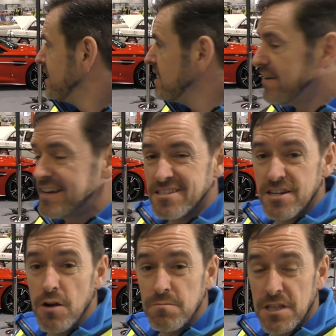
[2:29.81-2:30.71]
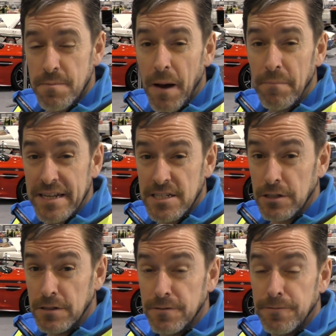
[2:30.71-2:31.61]
The event doesn't open to the public
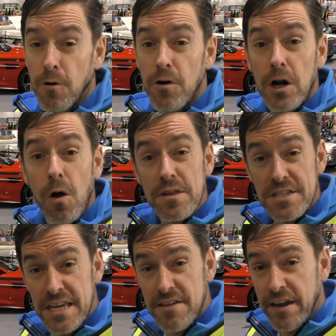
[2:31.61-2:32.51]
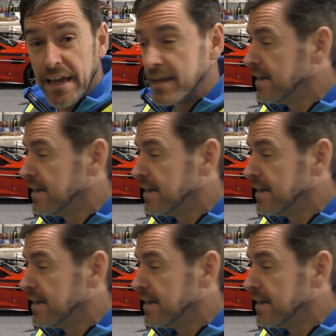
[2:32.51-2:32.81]
till 4 o'clock this evening,